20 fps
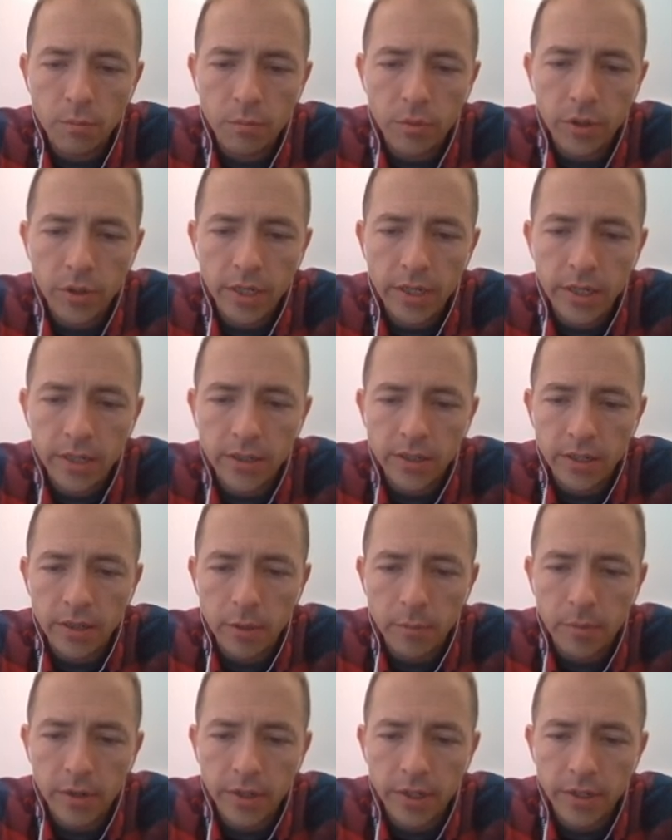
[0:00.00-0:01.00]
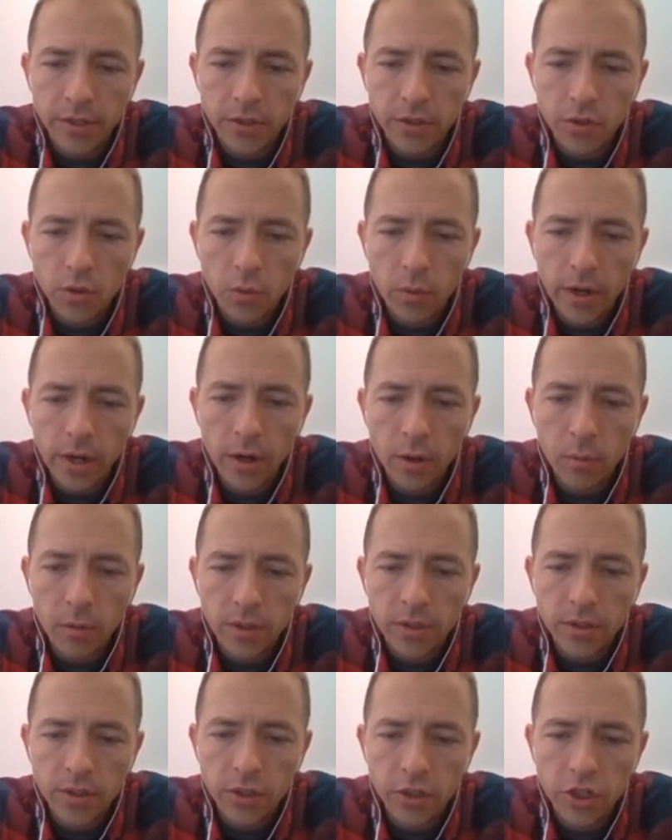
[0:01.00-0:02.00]
put it into the Punnett square,
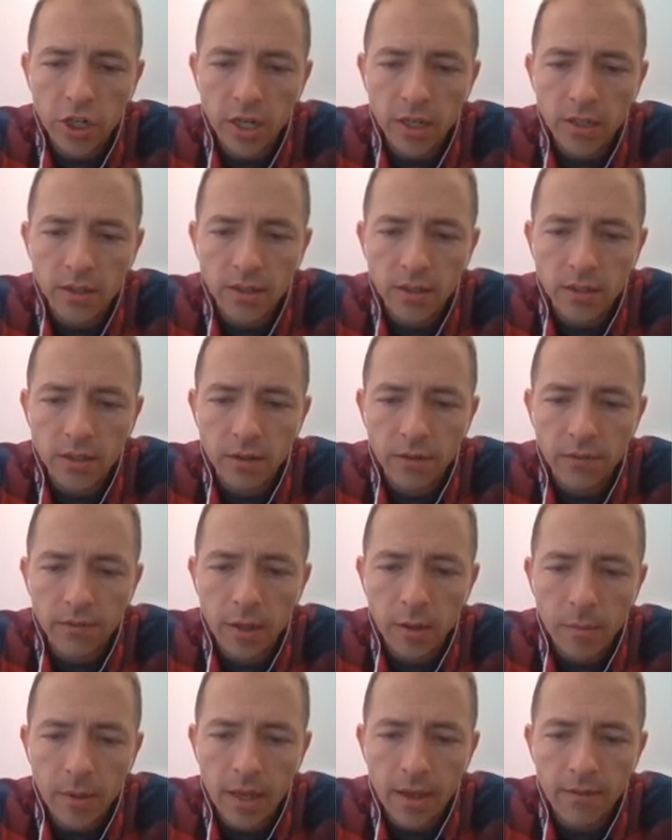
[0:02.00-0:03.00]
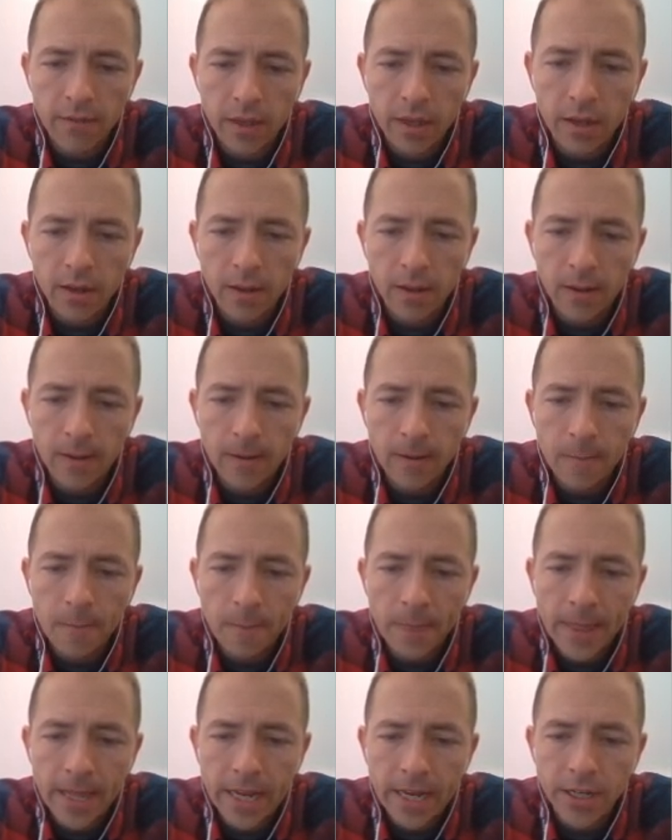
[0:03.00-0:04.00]
what's the chances of them having
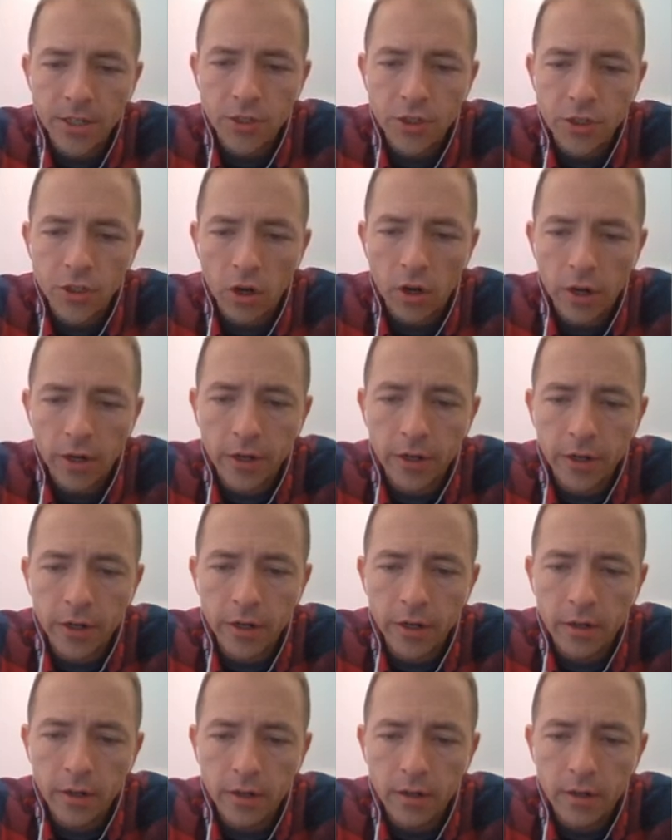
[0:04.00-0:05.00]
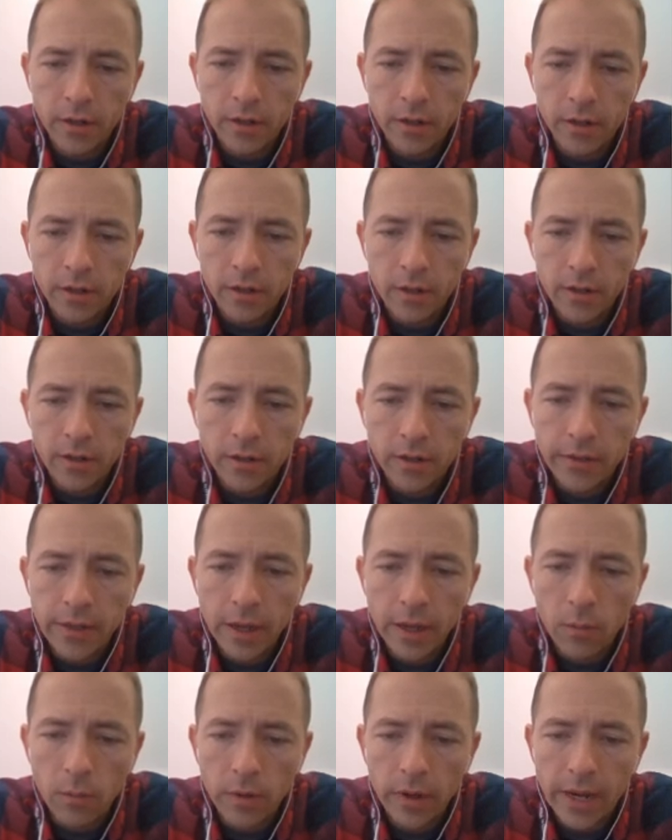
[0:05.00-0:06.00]
a daughter
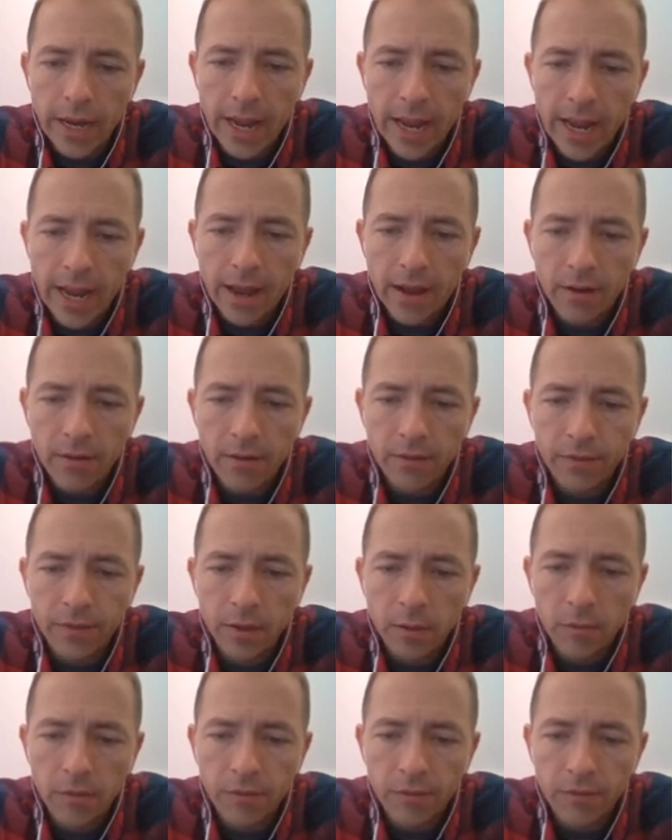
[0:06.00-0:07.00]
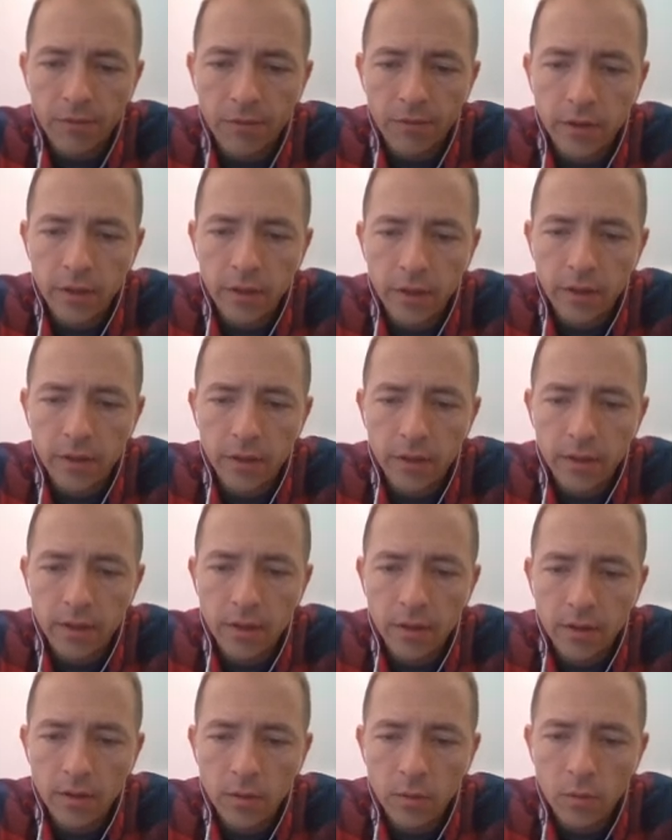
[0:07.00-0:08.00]
that would have hemophilia?
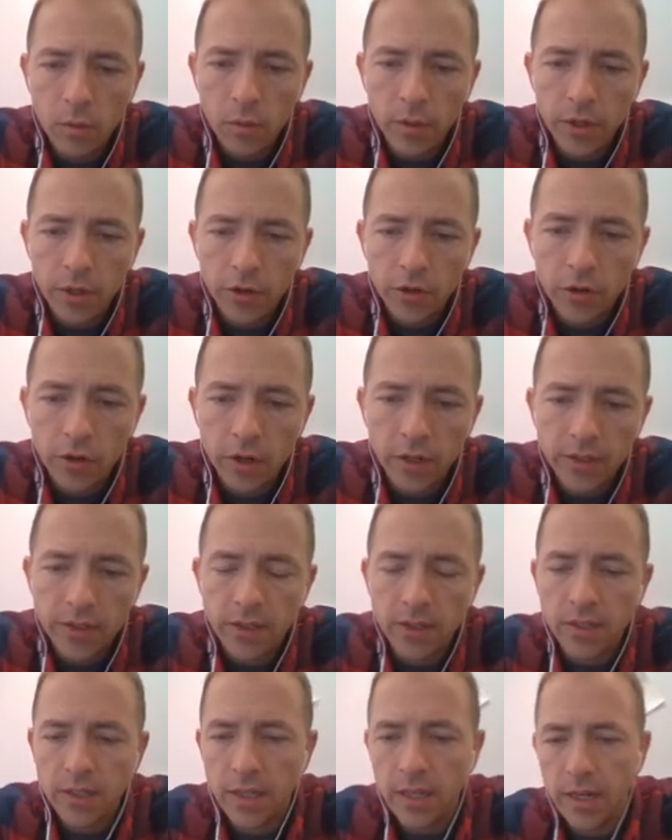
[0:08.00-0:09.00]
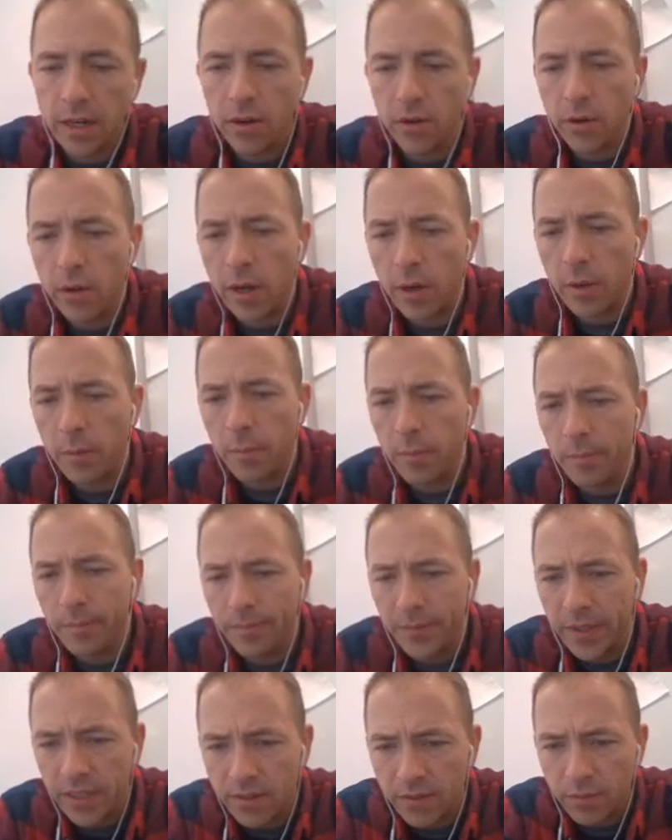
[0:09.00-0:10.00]
Well, when you cross this in, I don't know how,
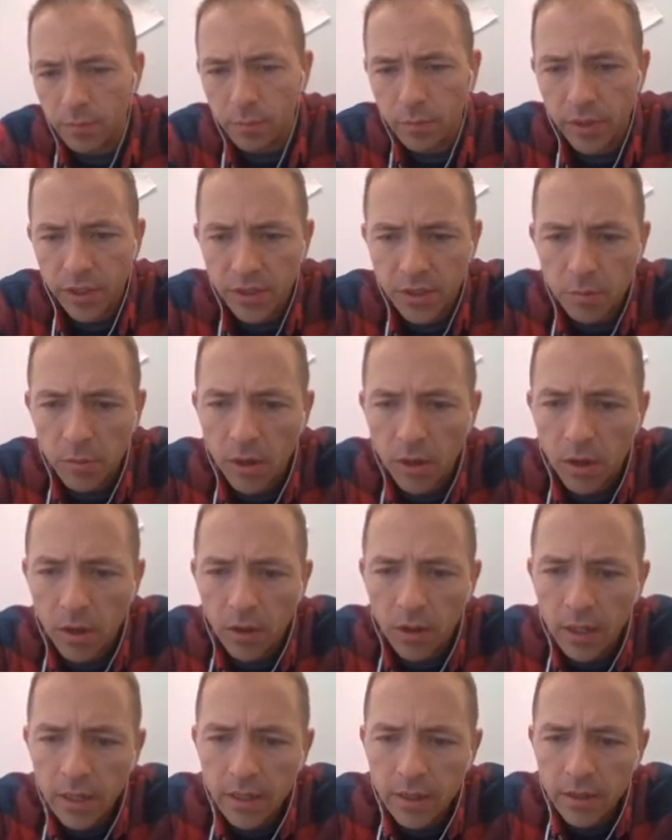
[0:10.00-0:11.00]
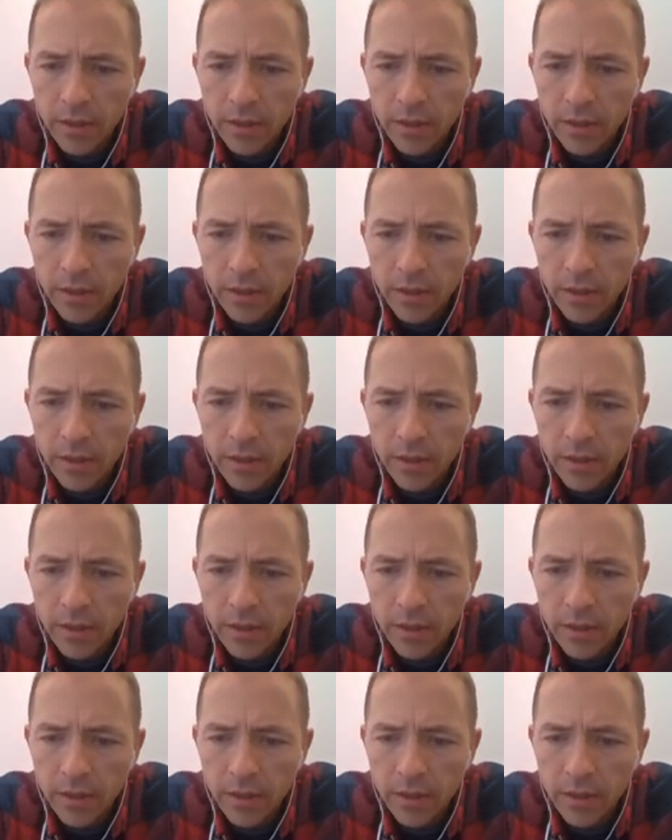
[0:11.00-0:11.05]
that's pretty small.